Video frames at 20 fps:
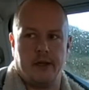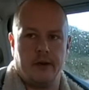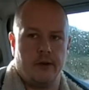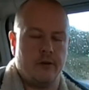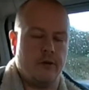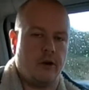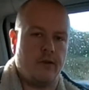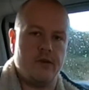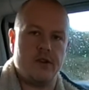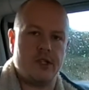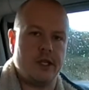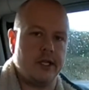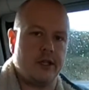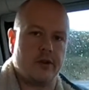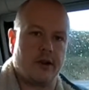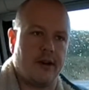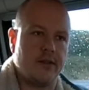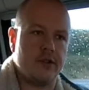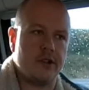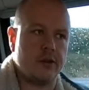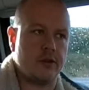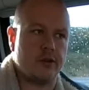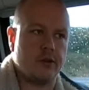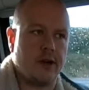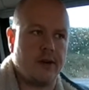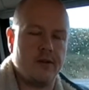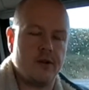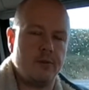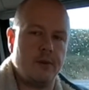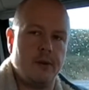And obviously
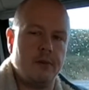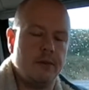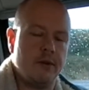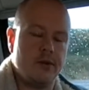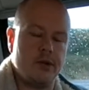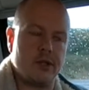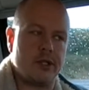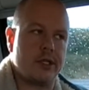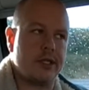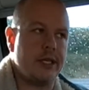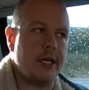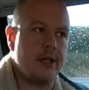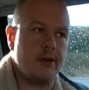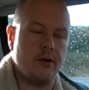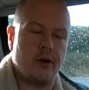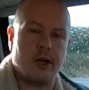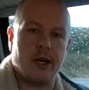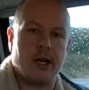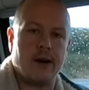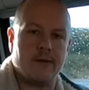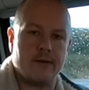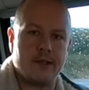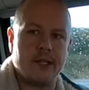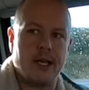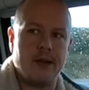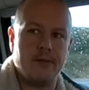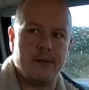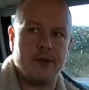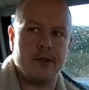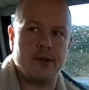craftspeople just did not have
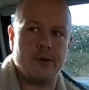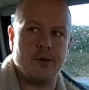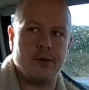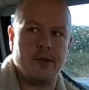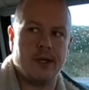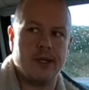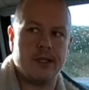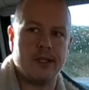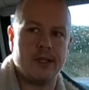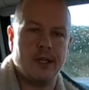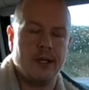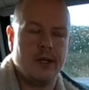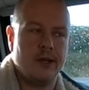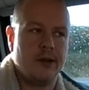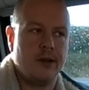time to do that.